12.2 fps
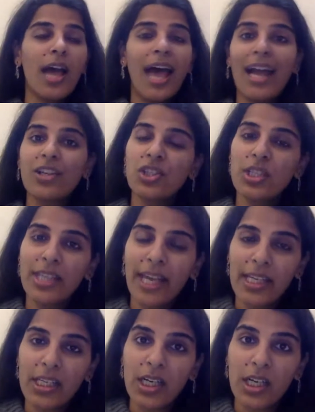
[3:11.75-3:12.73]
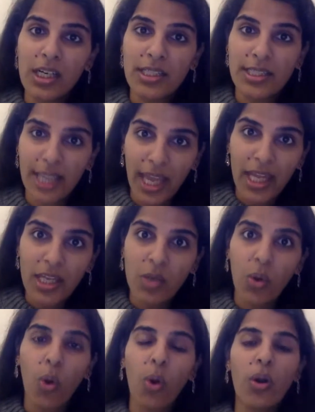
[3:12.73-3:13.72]
actually getting hurt again
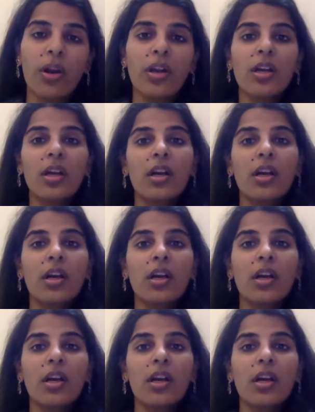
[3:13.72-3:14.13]
or